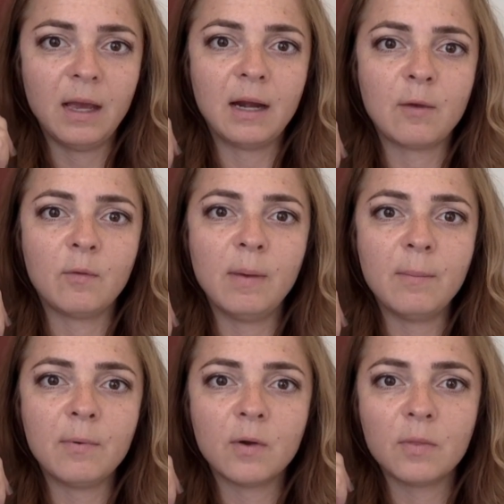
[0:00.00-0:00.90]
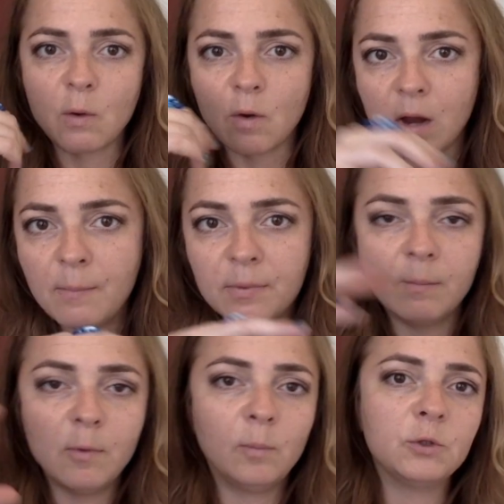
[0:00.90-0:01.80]
And I remember there were a couple
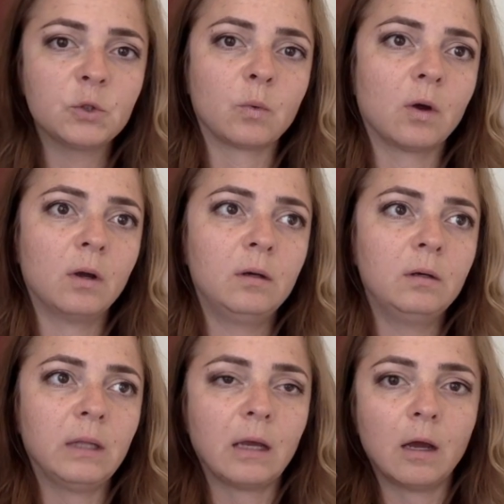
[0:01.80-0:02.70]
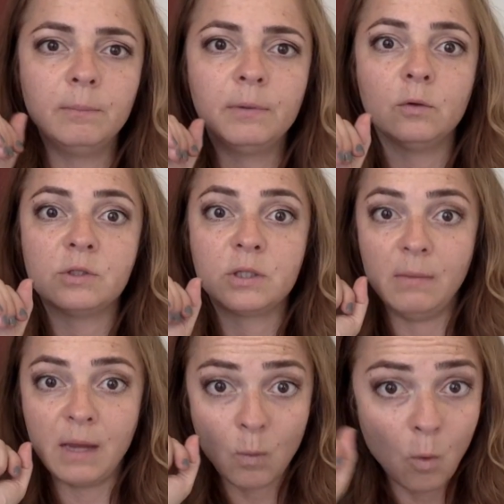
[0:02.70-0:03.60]
of moments where, unbeknownst to
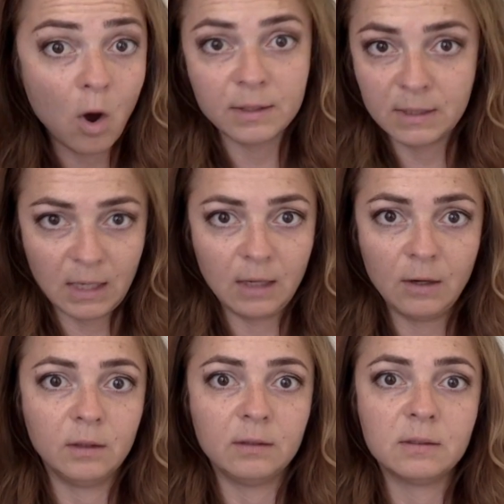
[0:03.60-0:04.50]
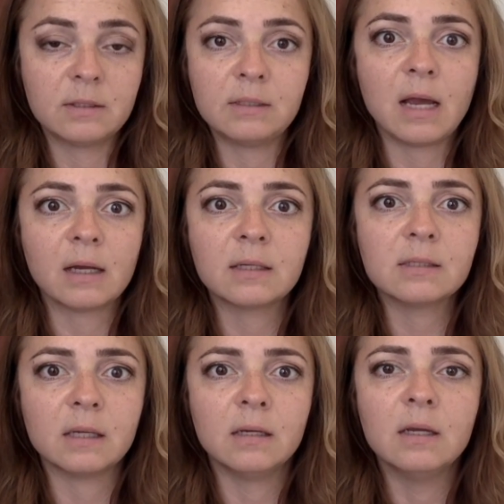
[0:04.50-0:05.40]
me, I walked in on
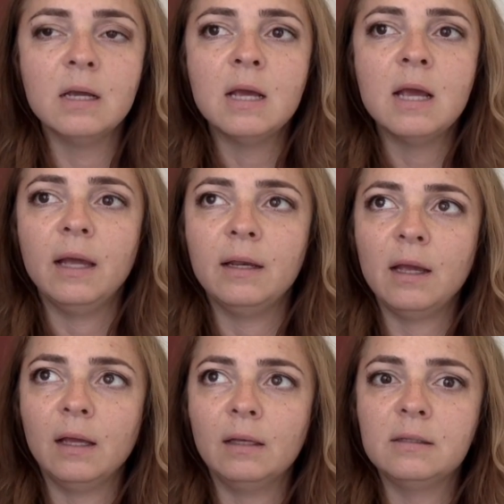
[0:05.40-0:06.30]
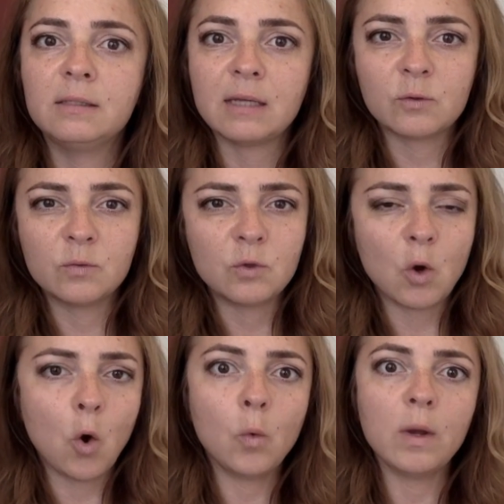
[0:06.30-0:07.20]
sex, and sex was
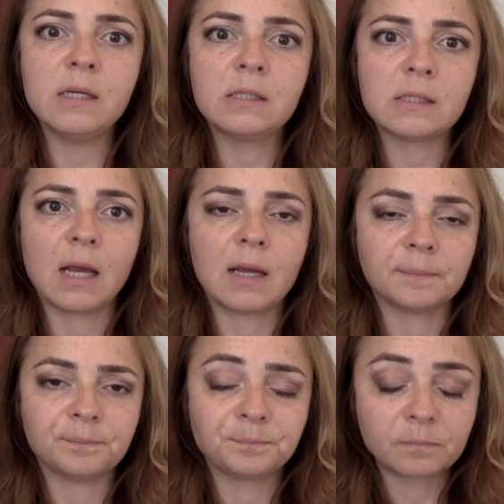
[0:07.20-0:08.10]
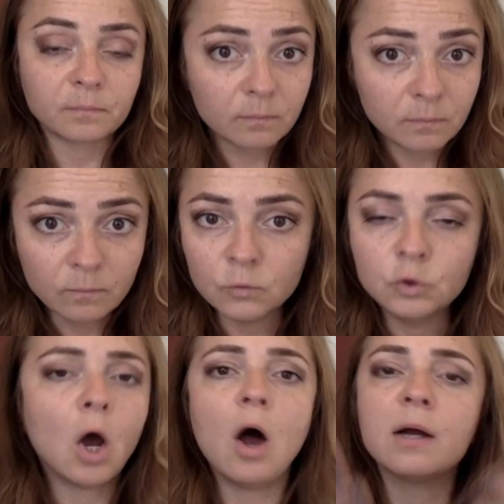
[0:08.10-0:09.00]
always,
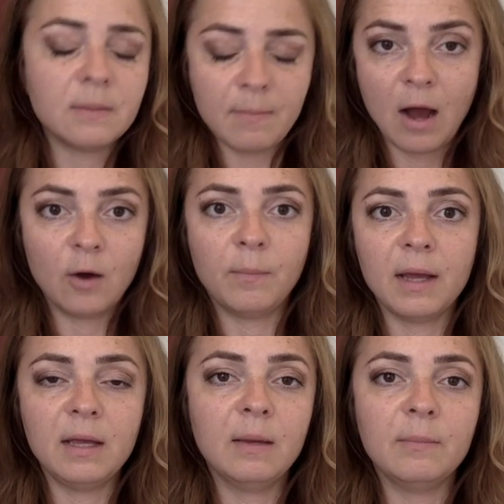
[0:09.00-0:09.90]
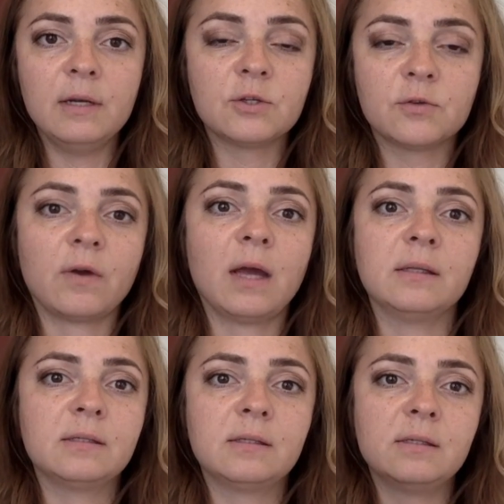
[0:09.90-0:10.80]
talked about by him and his
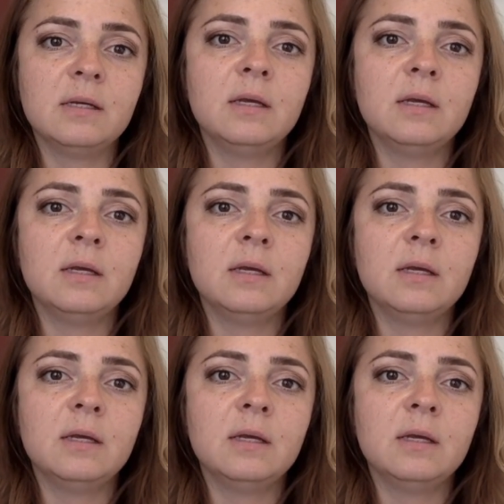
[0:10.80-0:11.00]
friends.